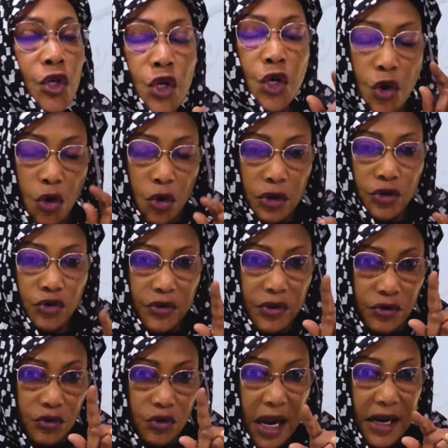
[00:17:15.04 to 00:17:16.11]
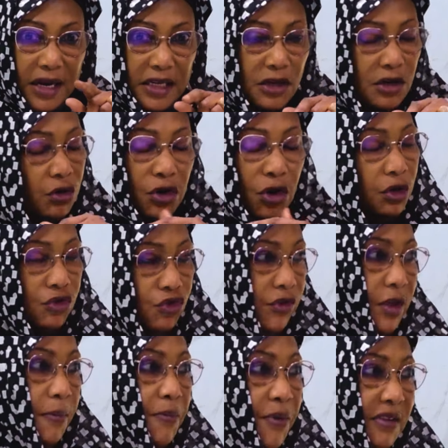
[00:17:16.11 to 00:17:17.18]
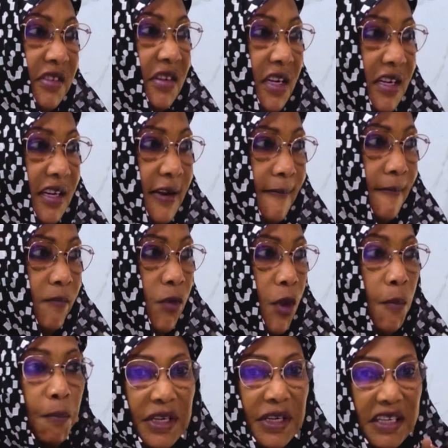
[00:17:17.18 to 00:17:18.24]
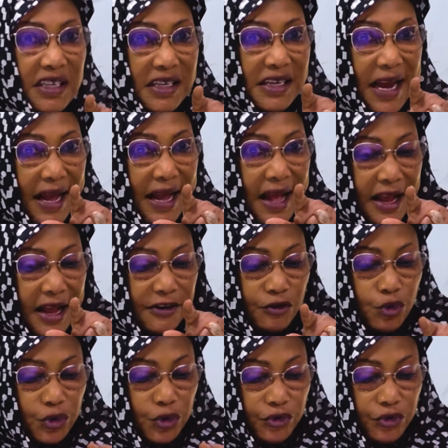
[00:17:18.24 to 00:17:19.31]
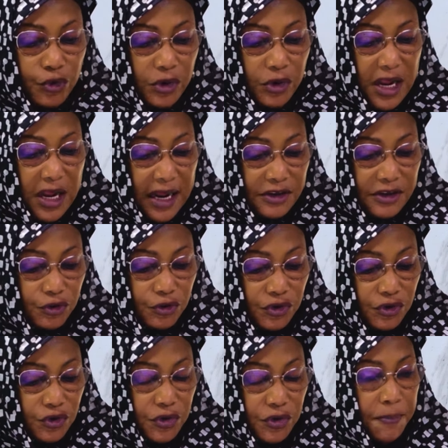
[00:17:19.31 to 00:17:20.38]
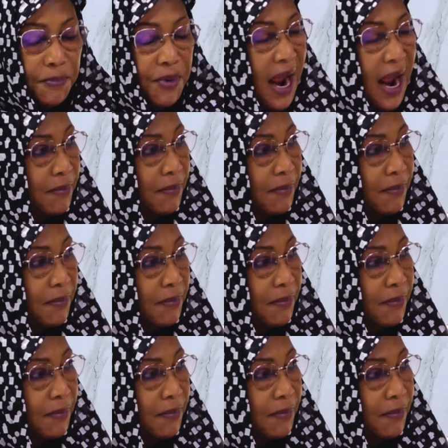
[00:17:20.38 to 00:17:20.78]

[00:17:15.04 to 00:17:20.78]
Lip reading: Not to the president, but to the prime